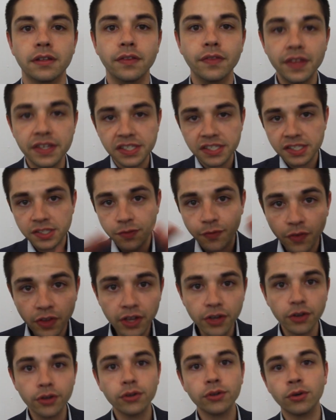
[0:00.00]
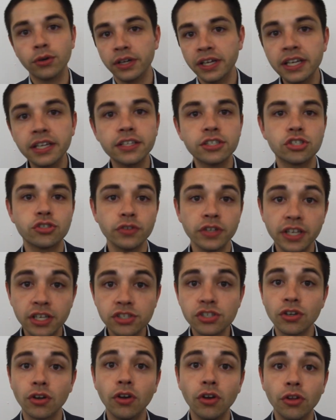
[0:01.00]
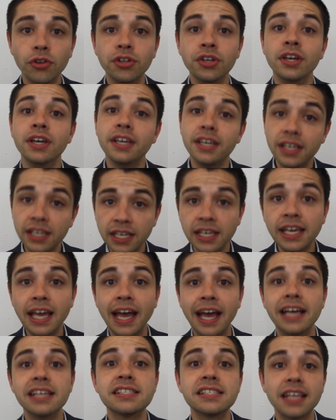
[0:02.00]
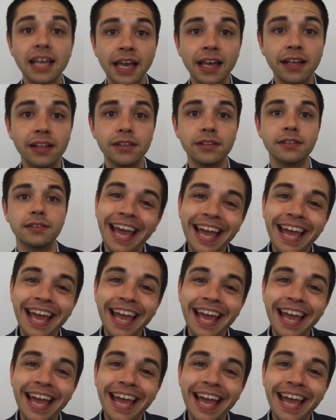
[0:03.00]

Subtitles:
This sphere or industry is called ESL.